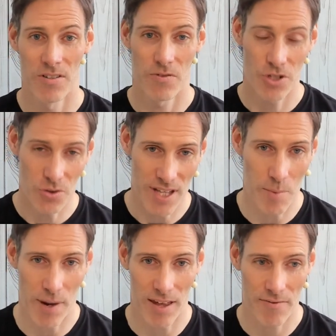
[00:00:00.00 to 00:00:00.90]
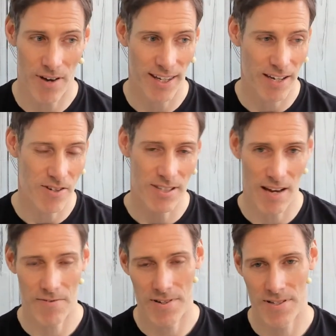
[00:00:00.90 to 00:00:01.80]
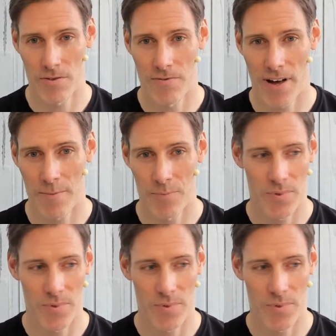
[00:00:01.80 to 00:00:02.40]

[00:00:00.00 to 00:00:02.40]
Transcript: reduce that belly fat, get rid of that visceral fat,